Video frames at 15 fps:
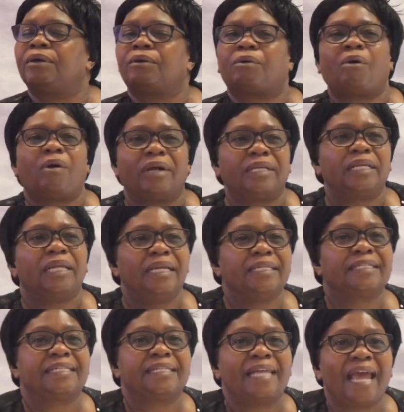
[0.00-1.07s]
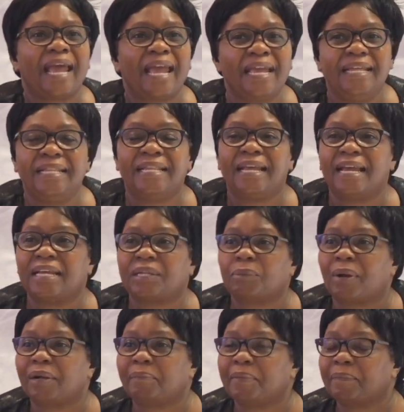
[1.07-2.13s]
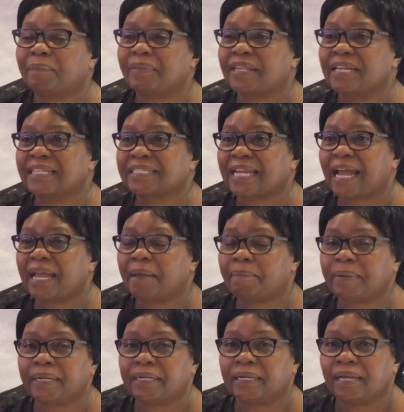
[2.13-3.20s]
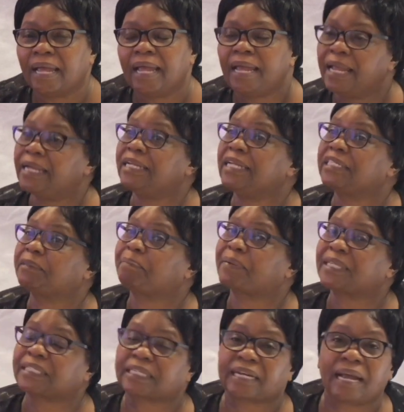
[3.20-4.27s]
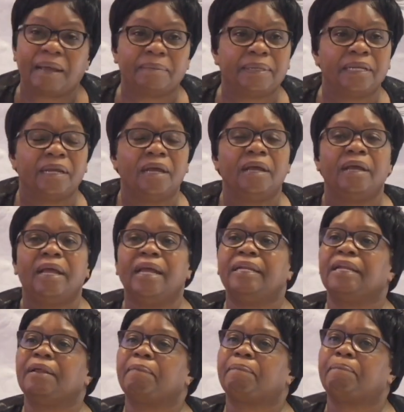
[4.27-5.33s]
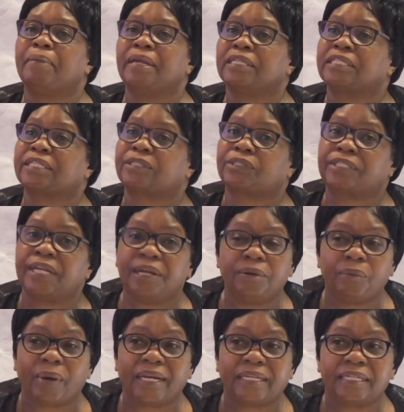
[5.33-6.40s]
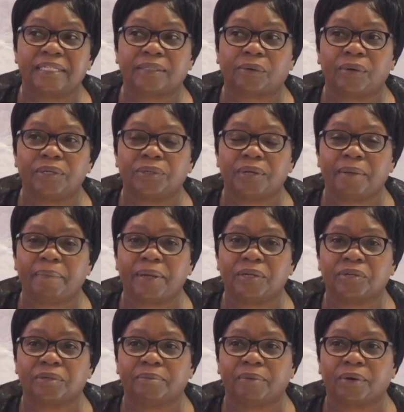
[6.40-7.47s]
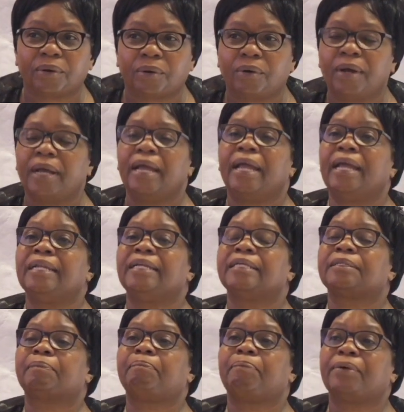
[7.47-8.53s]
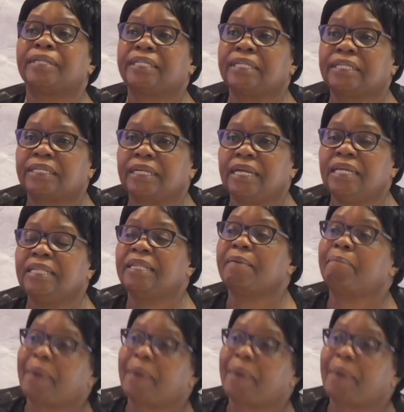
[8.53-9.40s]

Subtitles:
God is there in the earth while things are happening, and He has prescribed and He has seen what is going to happen tomorrow, and He has put it in the